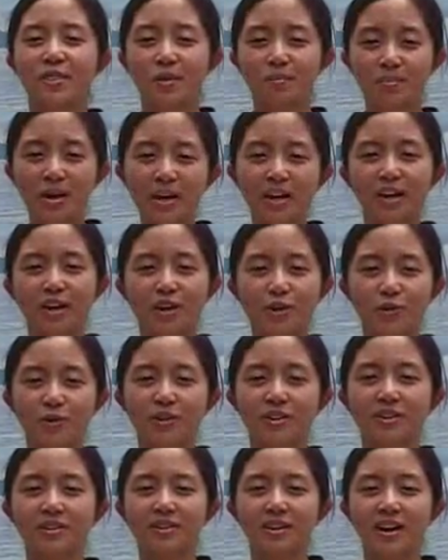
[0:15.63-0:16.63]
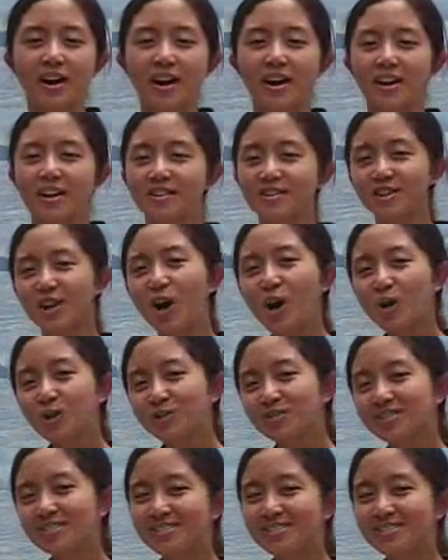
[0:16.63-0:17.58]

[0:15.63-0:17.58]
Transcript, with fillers: the Big Lagoon. Let's go!